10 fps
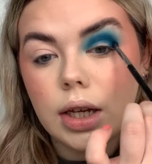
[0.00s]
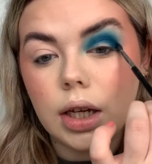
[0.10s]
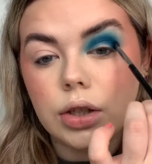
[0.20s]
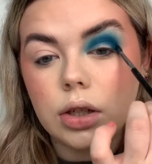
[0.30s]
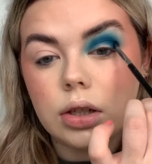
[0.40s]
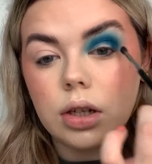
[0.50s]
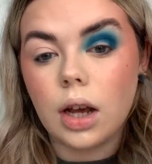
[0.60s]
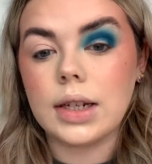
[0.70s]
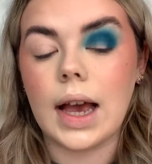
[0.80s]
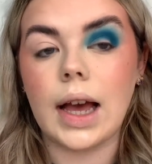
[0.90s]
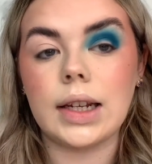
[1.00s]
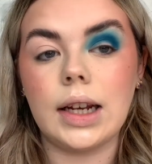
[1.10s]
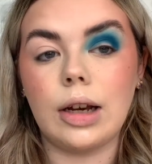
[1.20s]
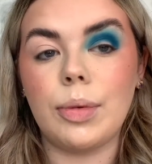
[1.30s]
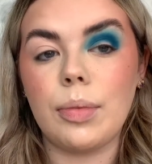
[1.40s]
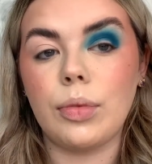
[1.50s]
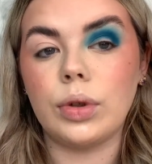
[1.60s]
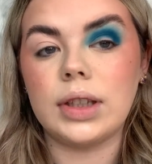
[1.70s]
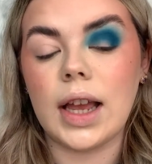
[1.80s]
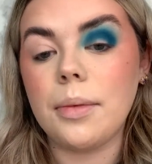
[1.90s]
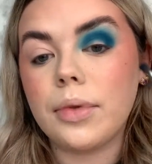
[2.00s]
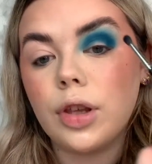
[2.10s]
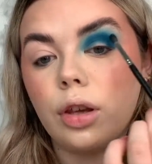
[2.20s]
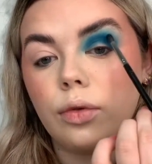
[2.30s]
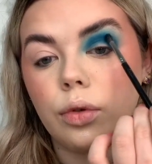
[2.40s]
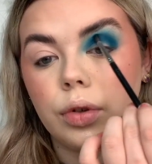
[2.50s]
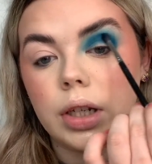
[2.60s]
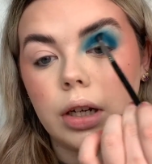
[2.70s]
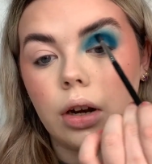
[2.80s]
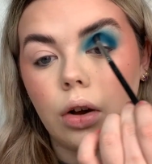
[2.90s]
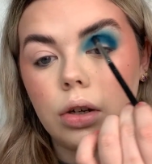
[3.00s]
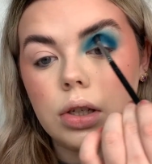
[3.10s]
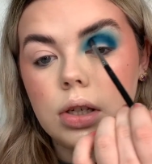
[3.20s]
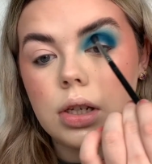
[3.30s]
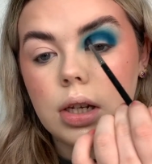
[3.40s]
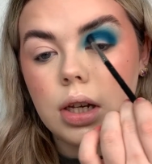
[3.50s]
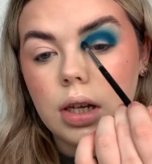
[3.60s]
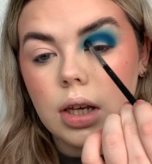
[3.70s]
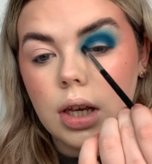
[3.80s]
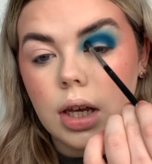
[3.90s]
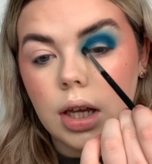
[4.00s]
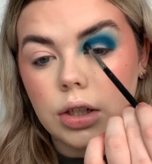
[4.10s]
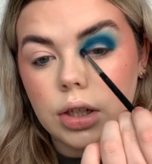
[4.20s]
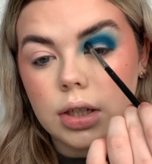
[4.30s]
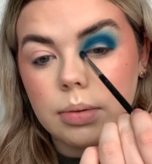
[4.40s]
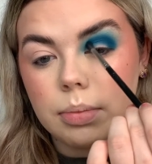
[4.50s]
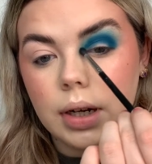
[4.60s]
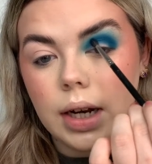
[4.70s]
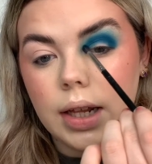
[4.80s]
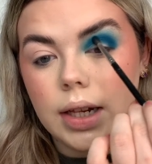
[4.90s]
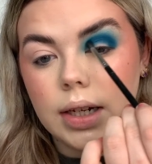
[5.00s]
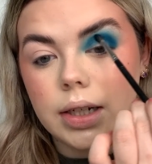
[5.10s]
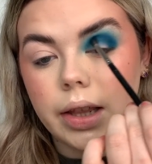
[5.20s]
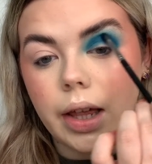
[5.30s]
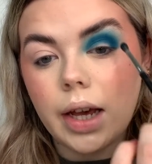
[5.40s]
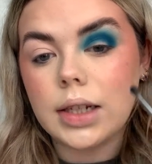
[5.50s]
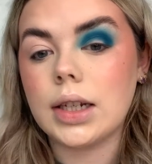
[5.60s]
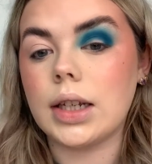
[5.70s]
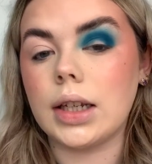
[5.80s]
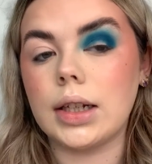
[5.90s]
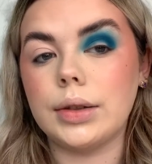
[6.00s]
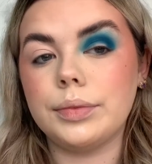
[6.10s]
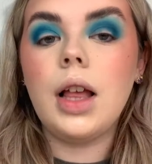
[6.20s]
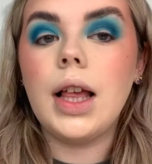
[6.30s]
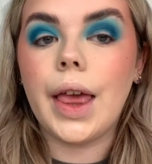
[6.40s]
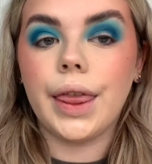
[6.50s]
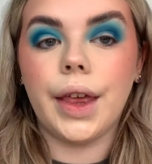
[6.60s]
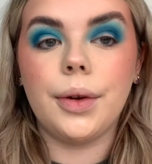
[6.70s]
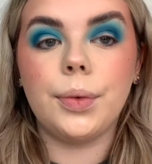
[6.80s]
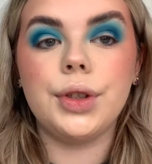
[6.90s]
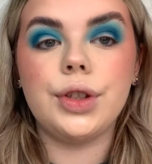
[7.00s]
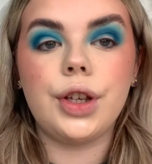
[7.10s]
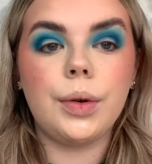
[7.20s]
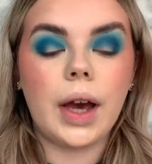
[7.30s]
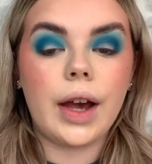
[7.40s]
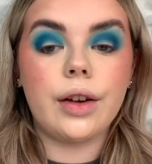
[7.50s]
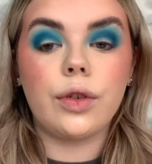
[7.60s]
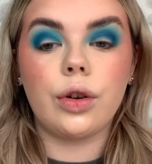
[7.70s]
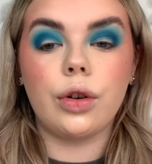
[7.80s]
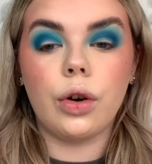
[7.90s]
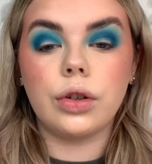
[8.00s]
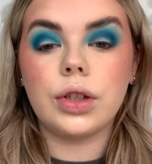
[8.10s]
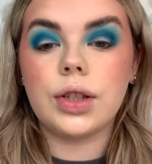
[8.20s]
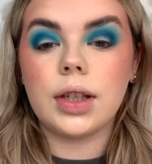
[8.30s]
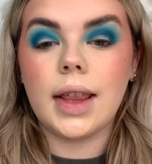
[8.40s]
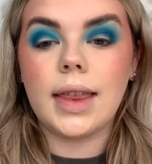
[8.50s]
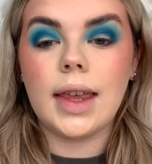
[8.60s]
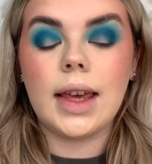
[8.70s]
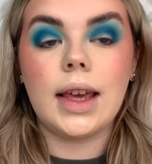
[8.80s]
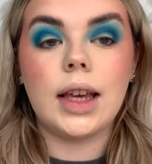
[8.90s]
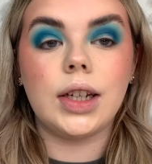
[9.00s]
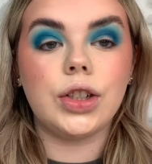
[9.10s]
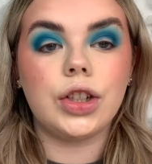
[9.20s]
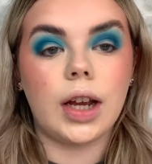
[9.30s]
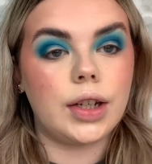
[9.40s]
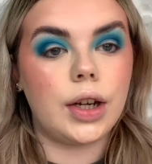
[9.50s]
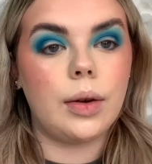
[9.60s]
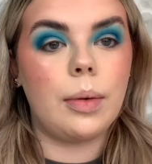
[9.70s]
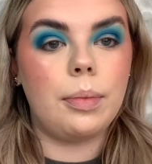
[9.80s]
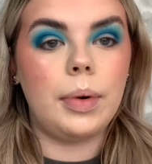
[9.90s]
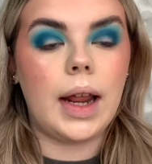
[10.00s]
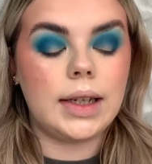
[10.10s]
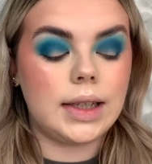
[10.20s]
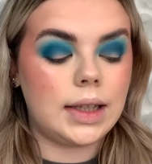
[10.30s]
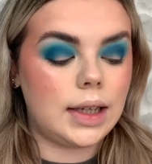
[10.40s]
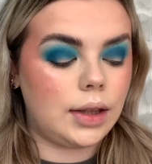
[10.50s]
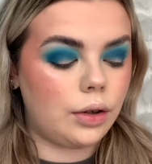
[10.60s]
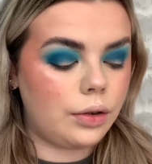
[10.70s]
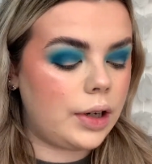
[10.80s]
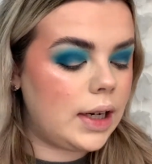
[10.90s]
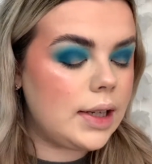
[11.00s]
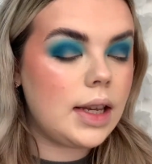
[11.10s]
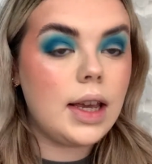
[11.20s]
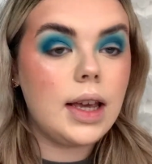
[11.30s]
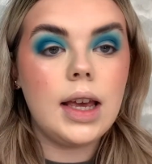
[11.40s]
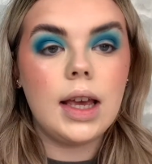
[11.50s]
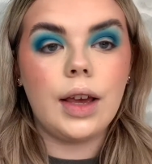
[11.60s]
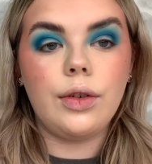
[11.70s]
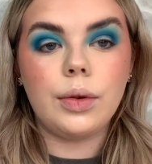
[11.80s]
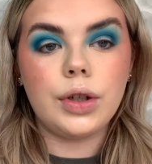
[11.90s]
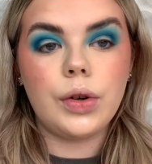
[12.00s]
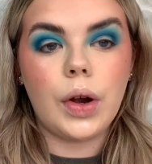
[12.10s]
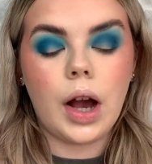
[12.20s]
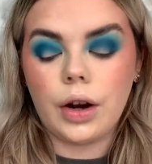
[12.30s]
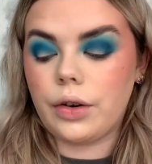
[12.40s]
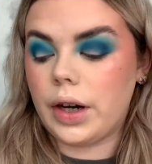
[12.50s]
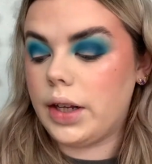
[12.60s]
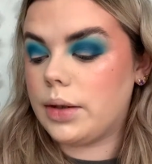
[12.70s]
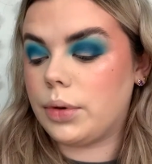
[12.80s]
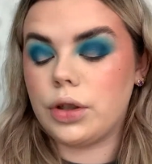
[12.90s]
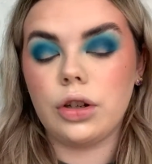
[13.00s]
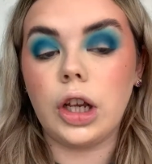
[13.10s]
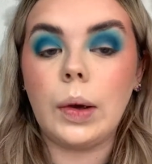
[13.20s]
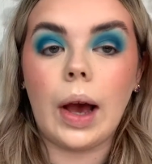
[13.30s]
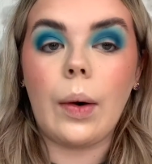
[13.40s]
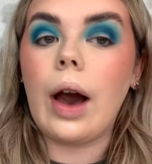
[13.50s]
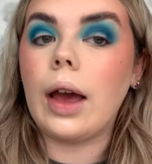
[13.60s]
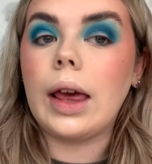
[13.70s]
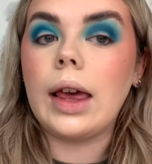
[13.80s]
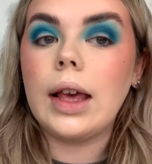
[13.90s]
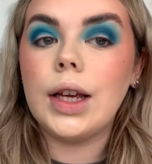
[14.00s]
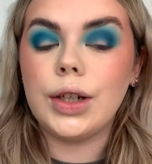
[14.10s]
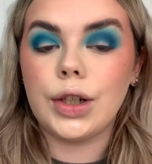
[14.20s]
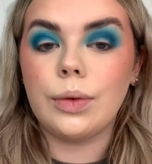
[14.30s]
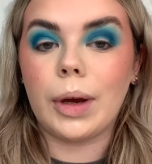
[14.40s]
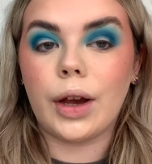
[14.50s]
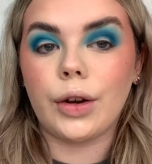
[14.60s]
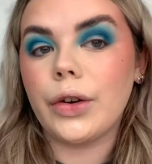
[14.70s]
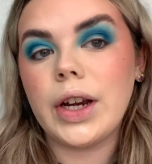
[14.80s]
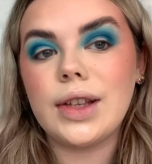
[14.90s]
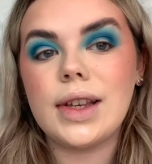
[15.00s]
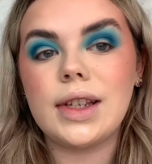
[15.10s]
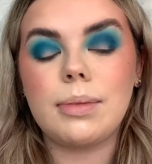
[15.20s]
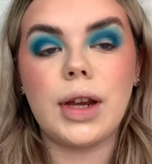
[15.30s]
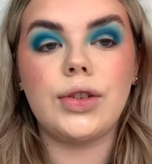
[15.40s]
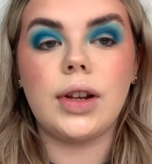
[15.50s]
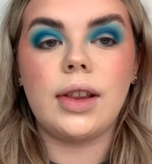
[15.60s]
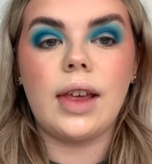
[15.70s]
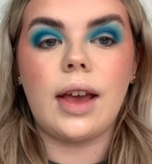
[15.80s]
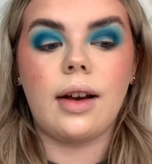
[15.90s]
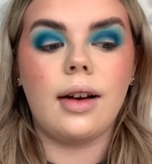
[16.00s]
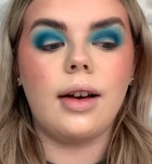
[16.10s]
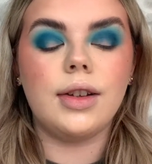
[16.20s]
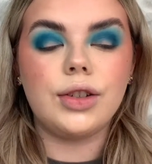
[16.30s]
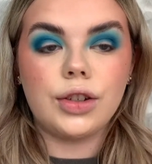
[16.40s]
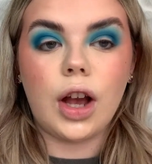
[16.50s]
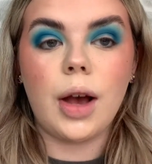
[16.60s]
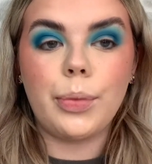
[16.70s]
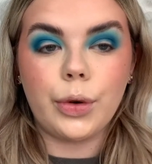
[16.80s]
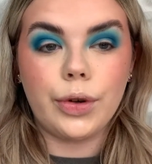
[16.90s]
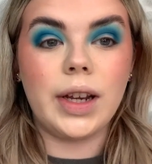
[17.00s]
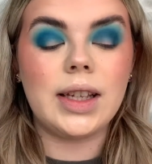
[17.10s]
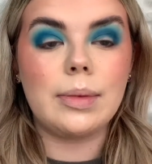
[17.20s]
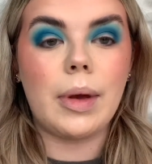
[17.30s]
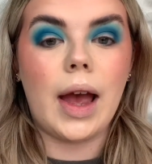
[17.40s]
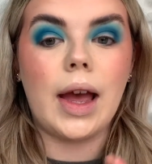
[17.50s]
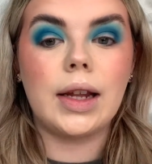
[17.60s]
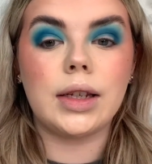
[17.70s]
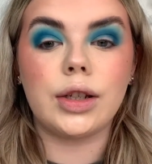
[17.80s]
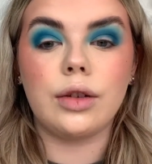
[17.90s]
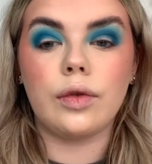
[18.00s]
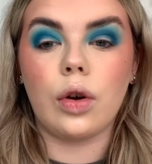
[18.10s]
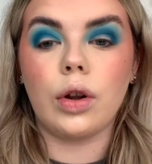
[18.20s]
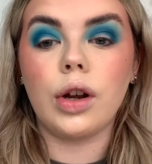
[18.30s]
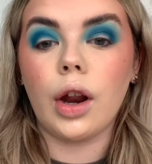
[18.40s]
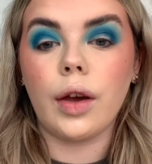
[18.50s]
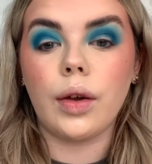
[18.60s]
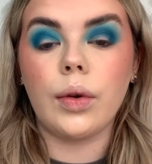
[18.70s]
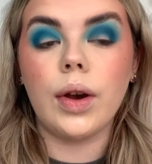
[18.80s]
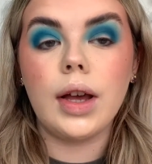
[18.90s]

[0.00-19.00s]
and just start to add a little bit more depth that you've already lost and just blend that in. Then once you have got the shadow blended in the crease, if you want to do a cut crease, I'm going to show you how I do my cut creases to make sure that they are sharp, crisp, and you've got no